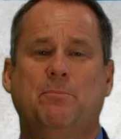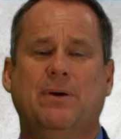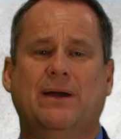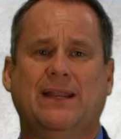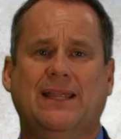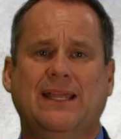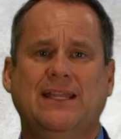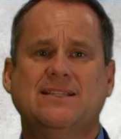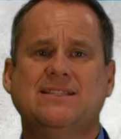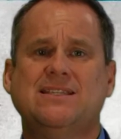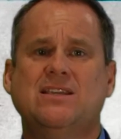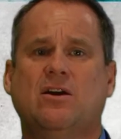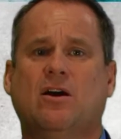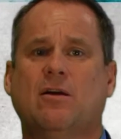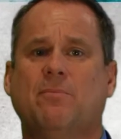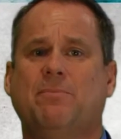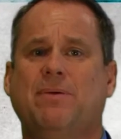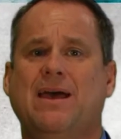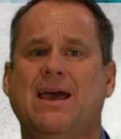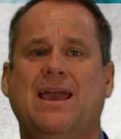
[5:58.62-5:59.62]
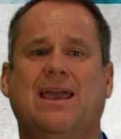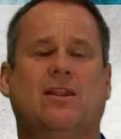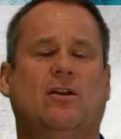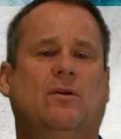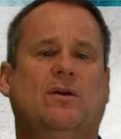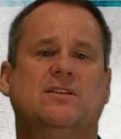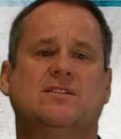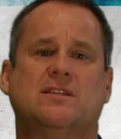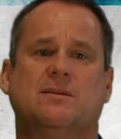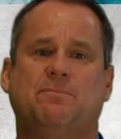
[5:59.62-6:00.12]
But NC RPAC can
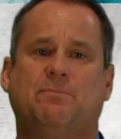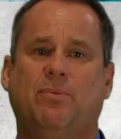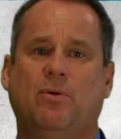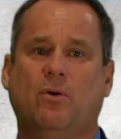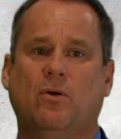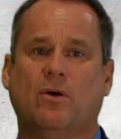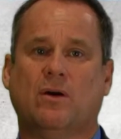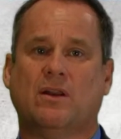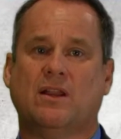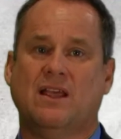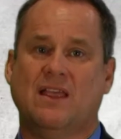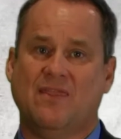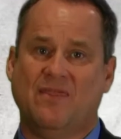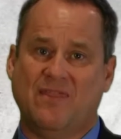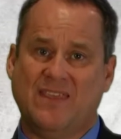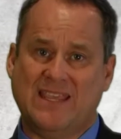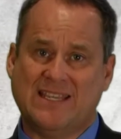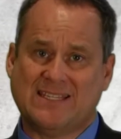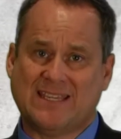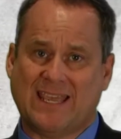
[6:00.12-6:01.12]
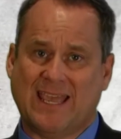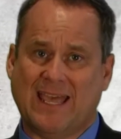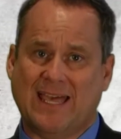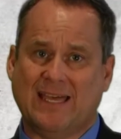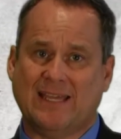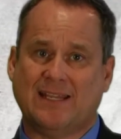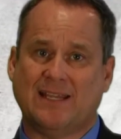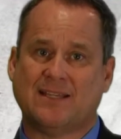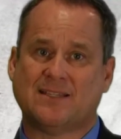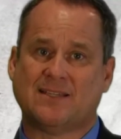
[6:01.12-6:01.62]
only support these
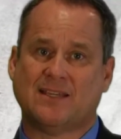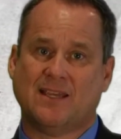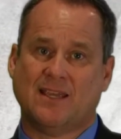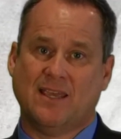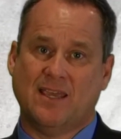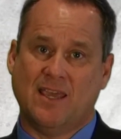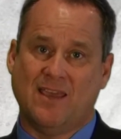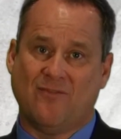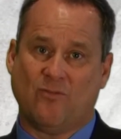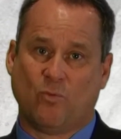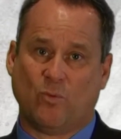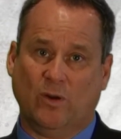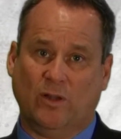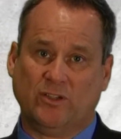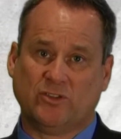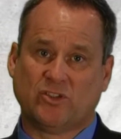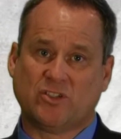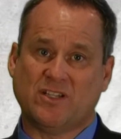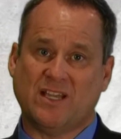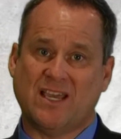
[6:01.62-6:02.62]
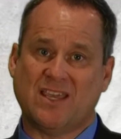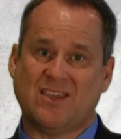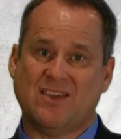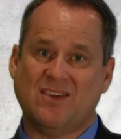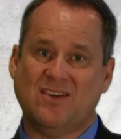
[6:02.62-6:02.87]
candidates if realtors like